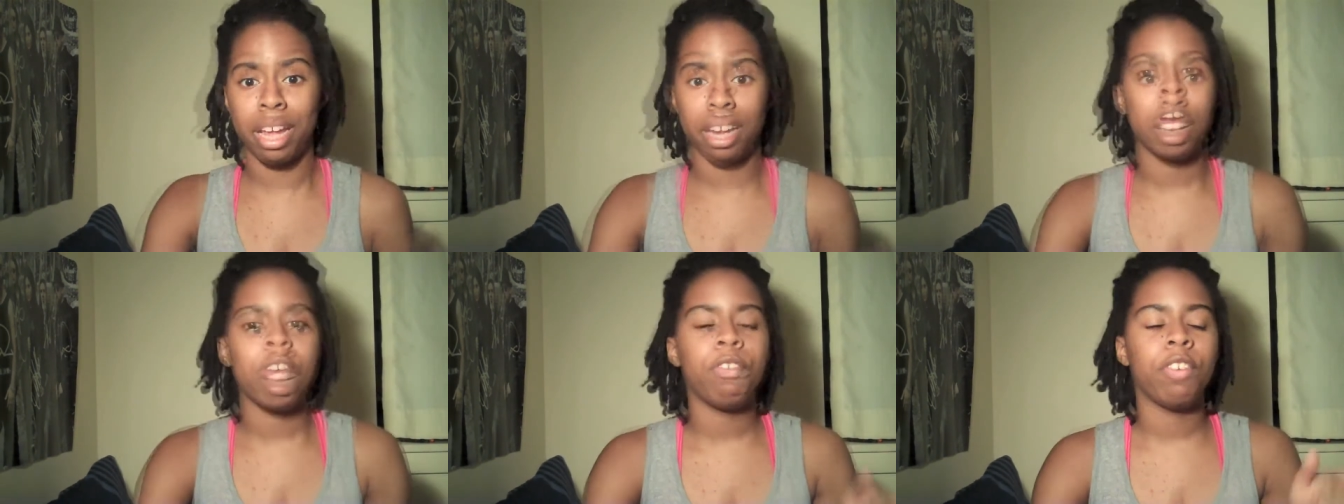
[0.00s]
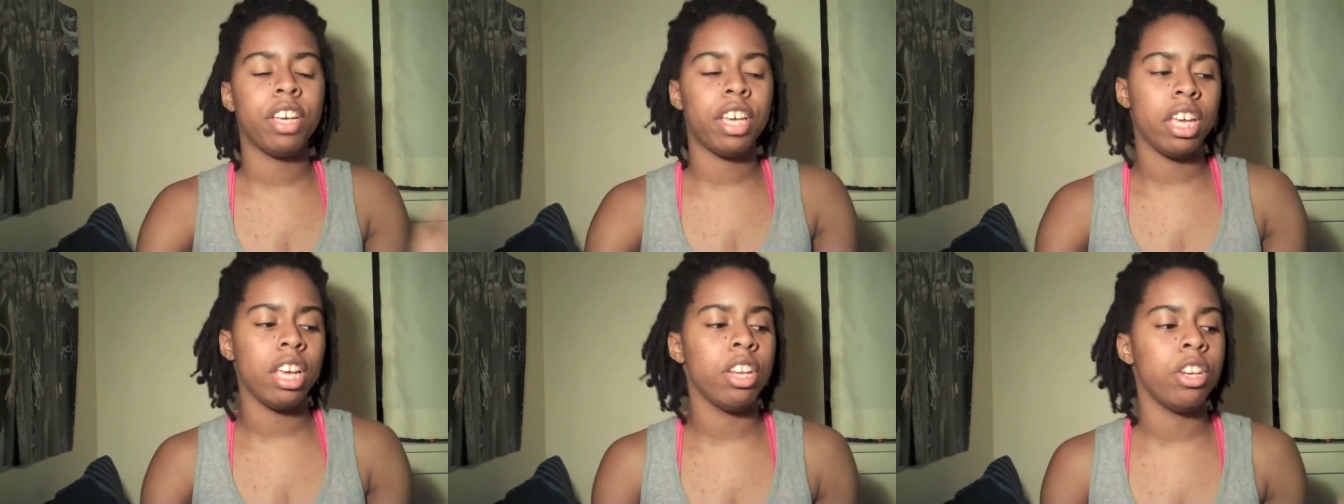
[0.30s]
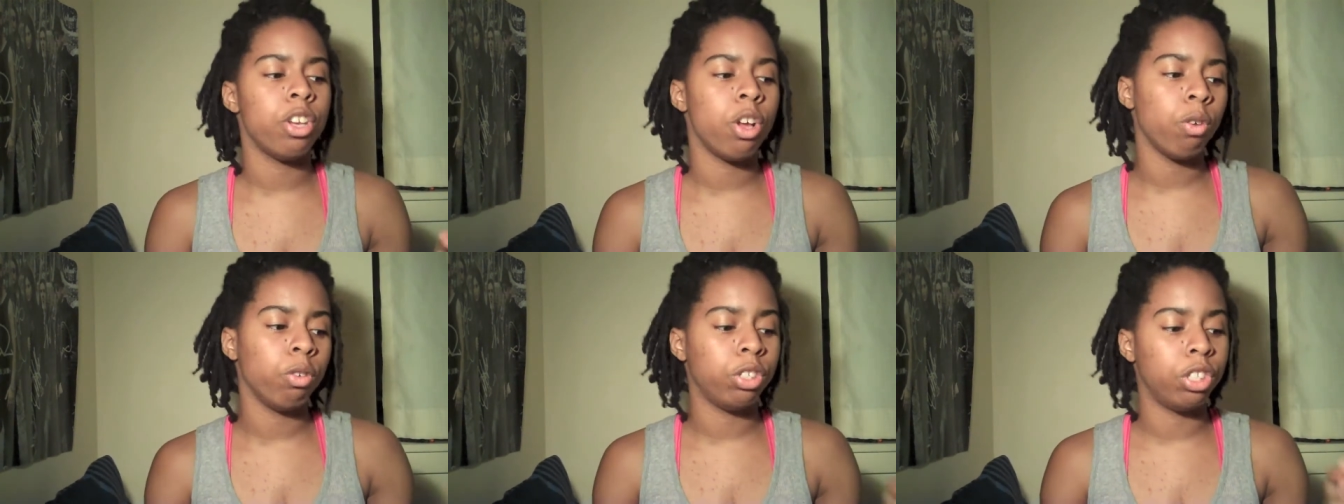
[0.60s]
However,
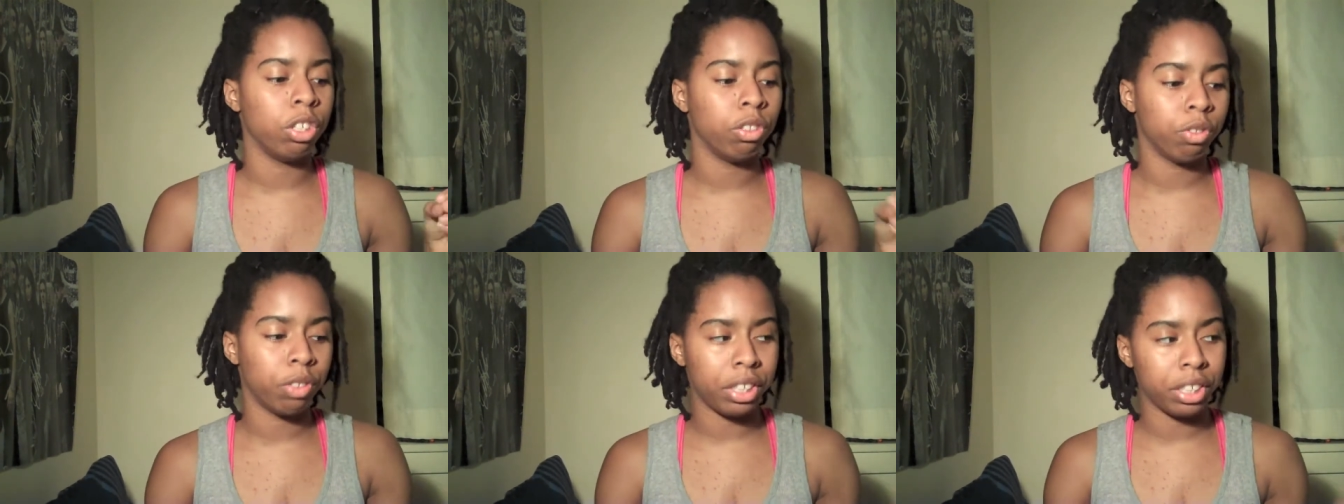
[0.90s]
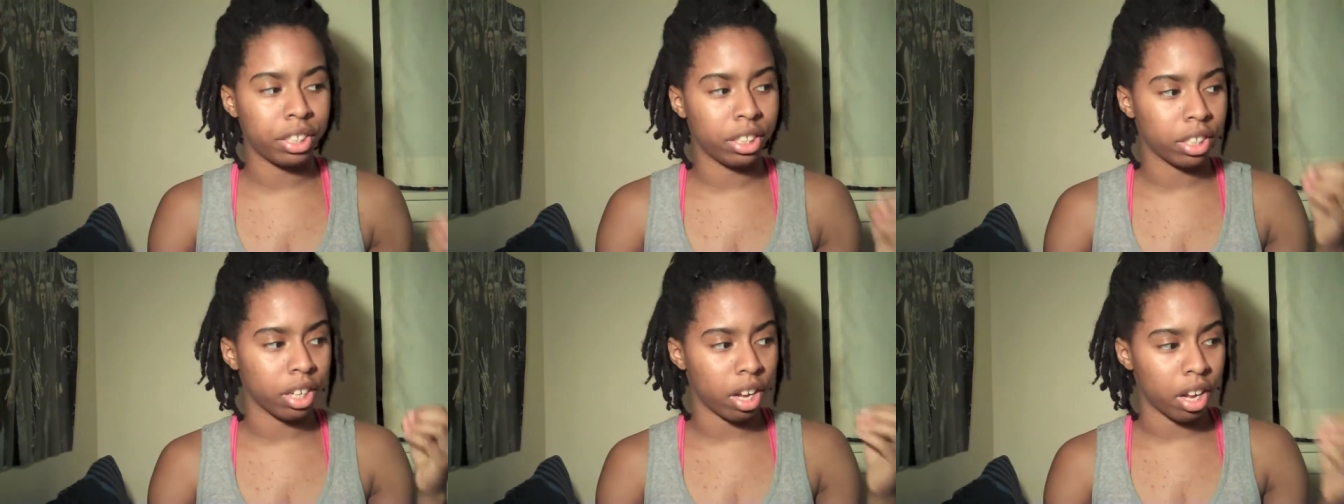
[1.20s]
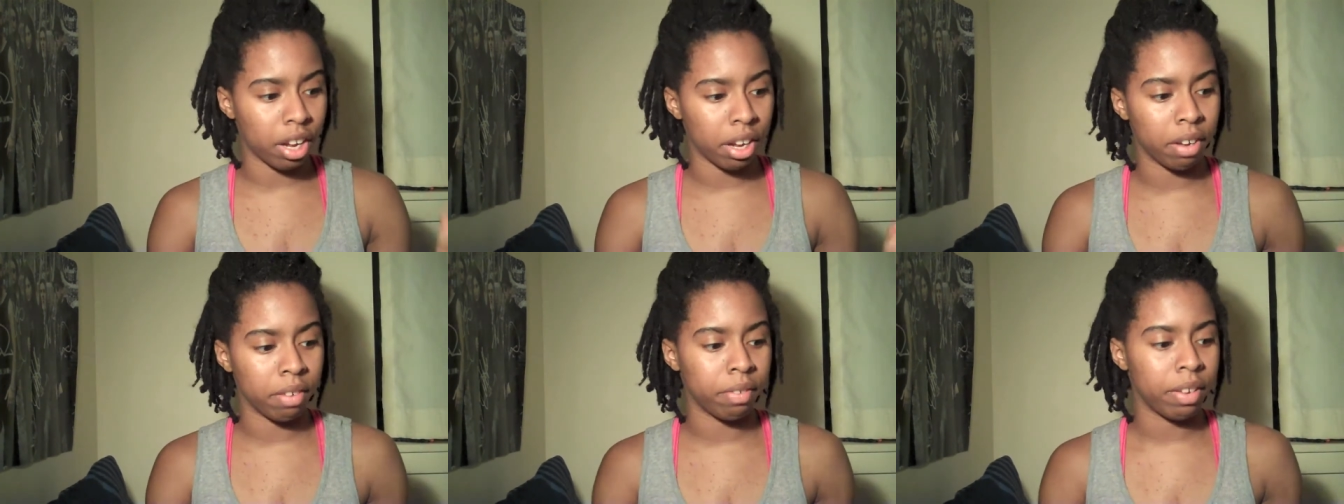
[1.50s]
he knows the risk
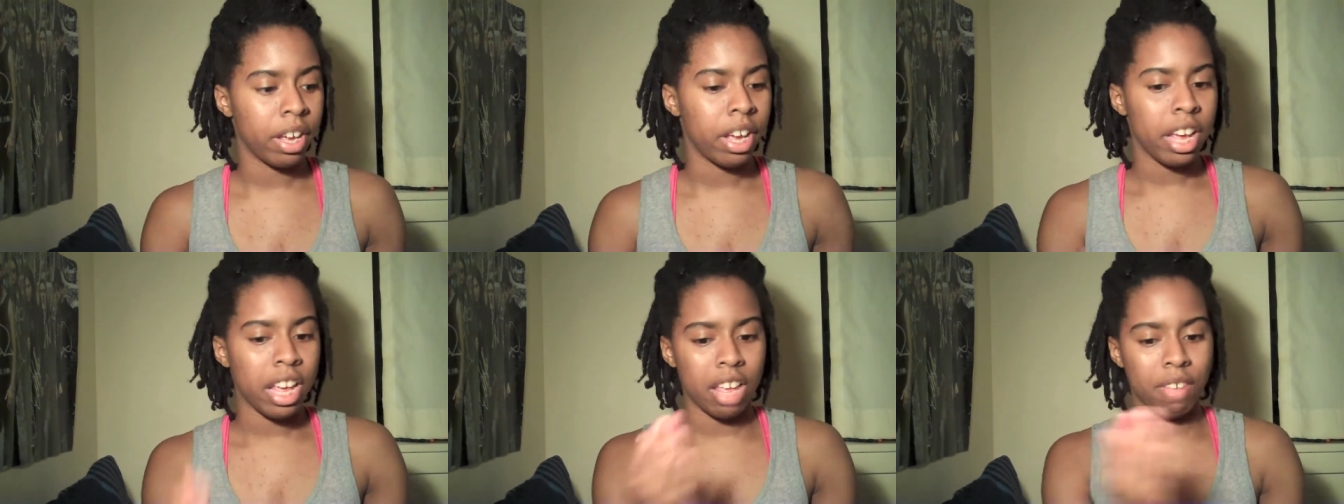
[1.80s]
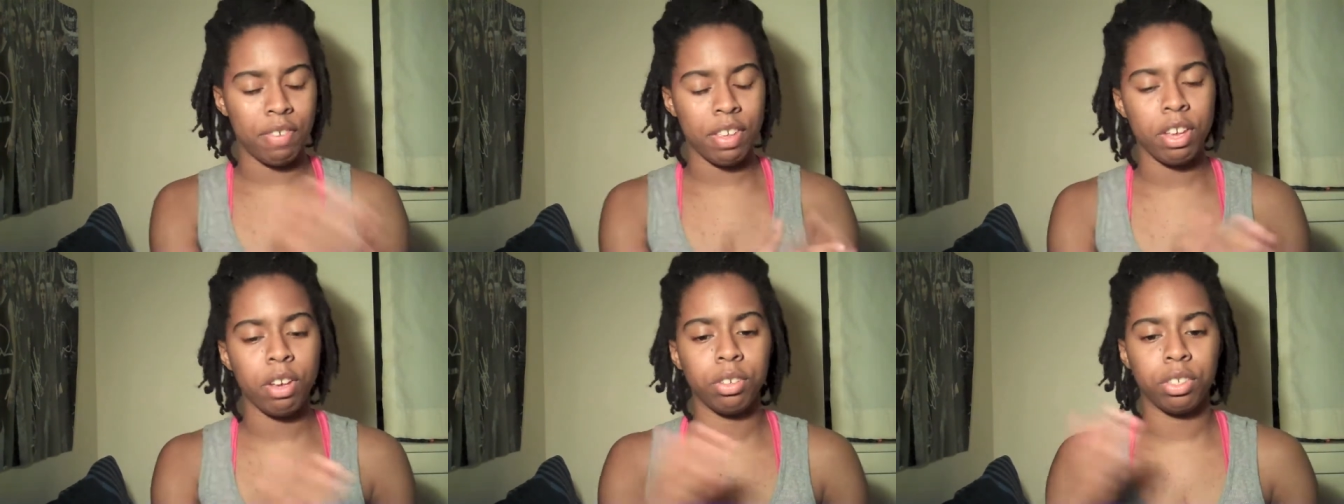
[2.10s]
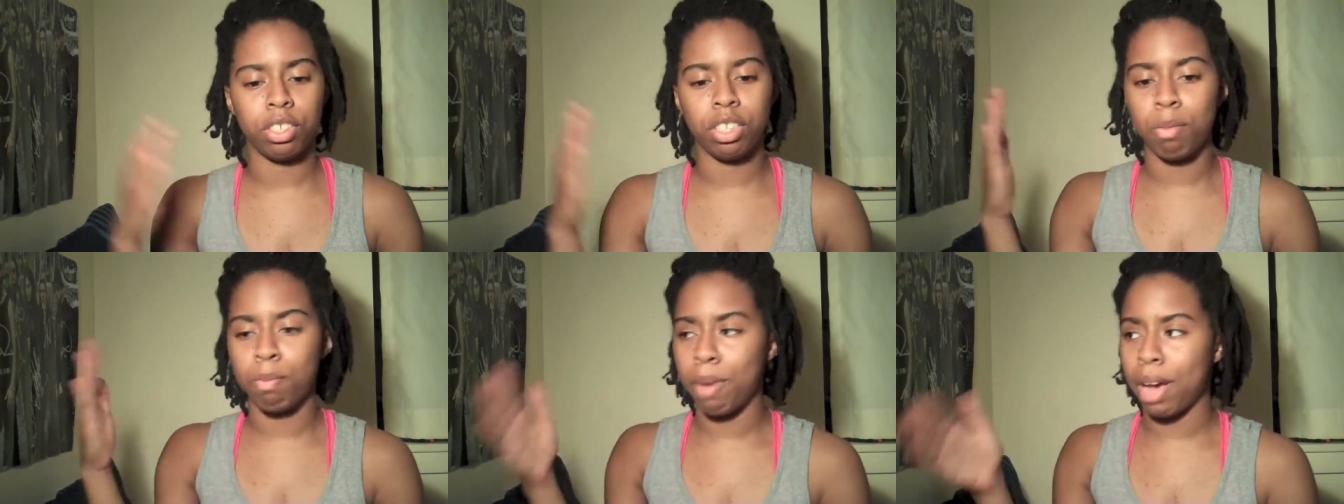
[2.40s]
of if he
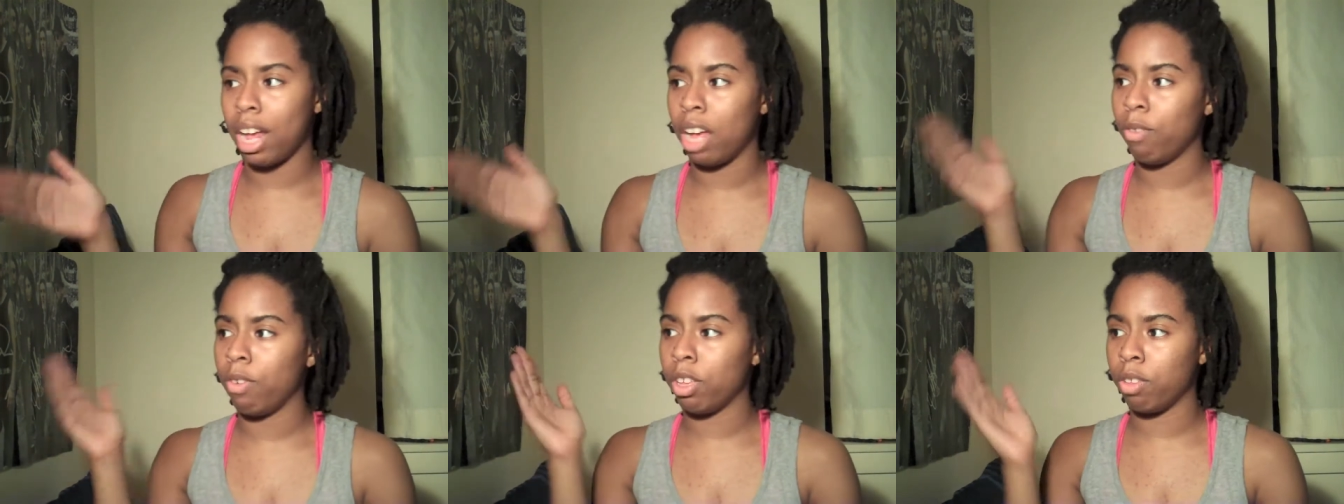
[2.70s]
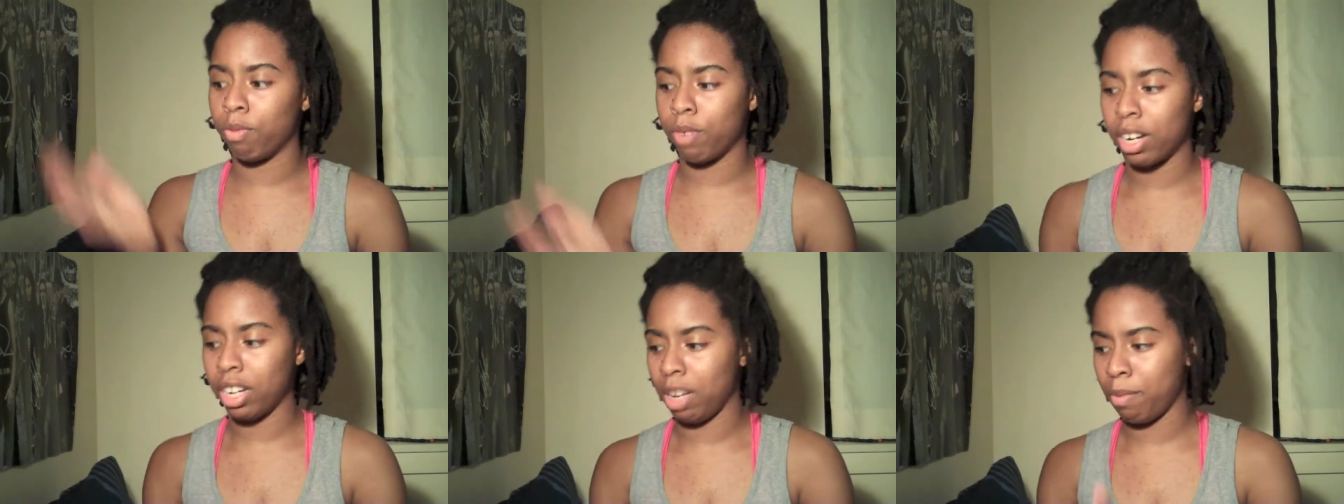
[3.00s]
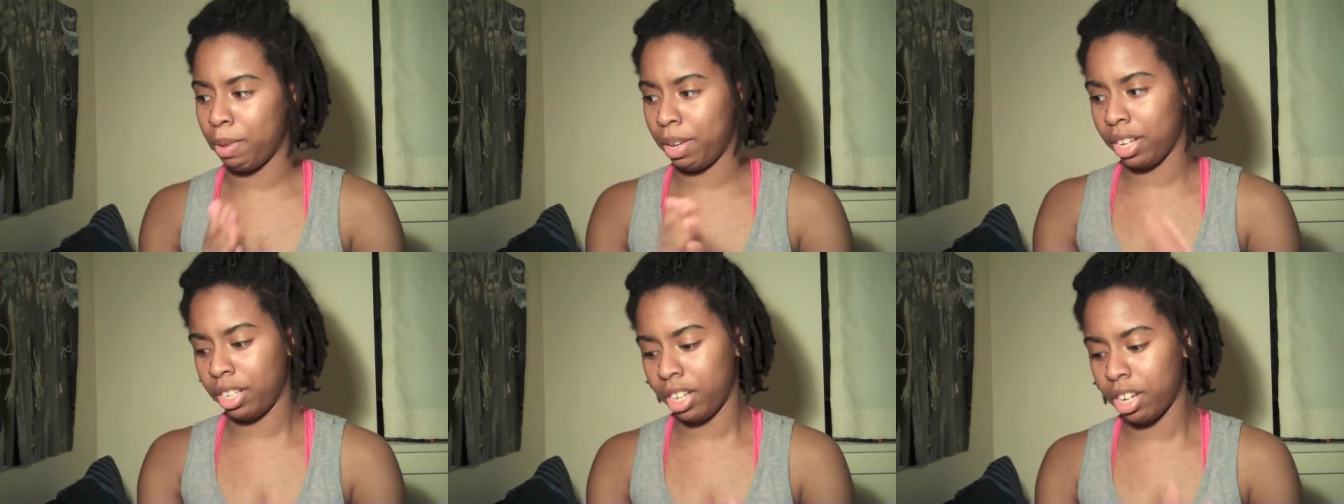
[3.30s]
goes into battle with
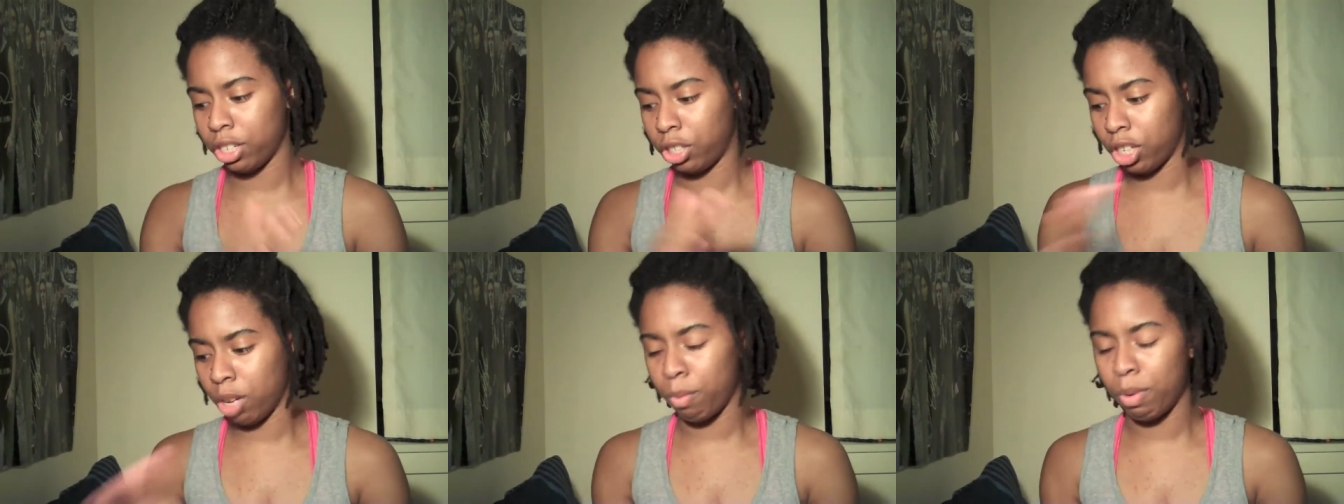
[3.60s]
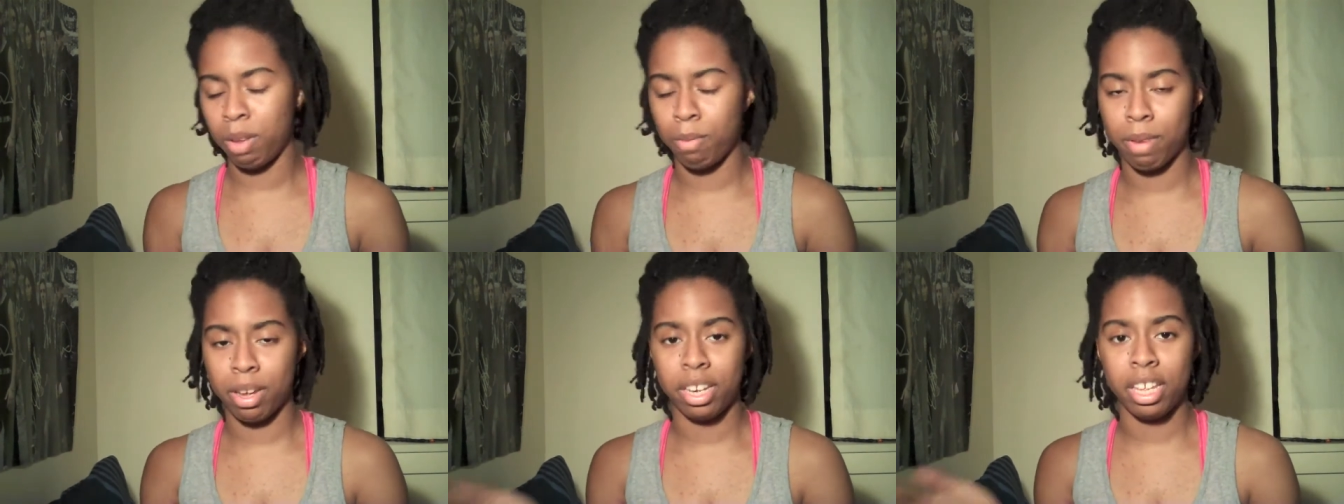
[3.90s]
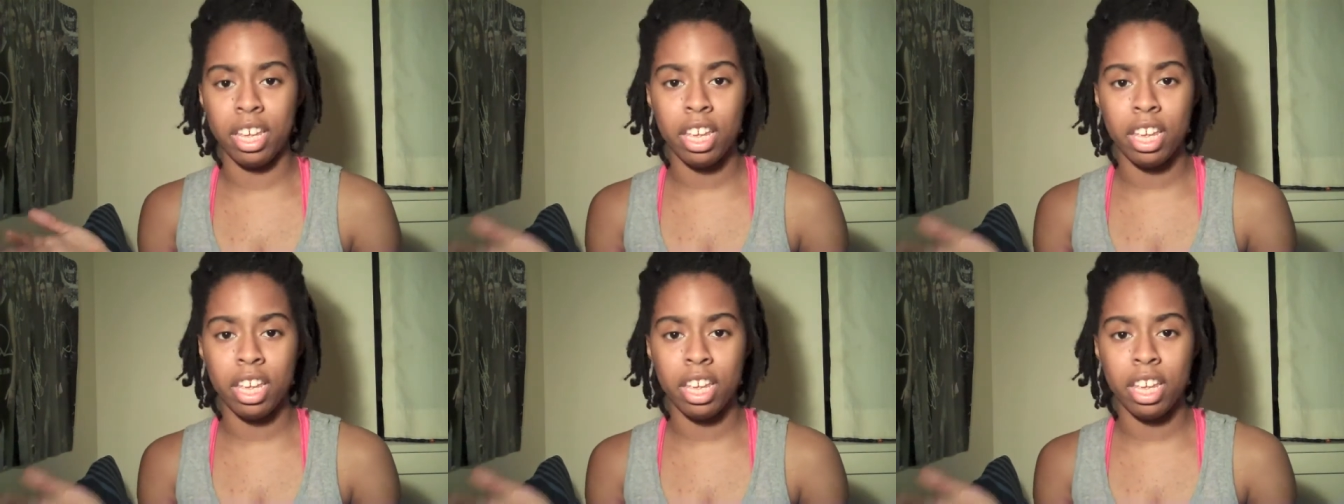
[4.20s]
Renly because he has so many men,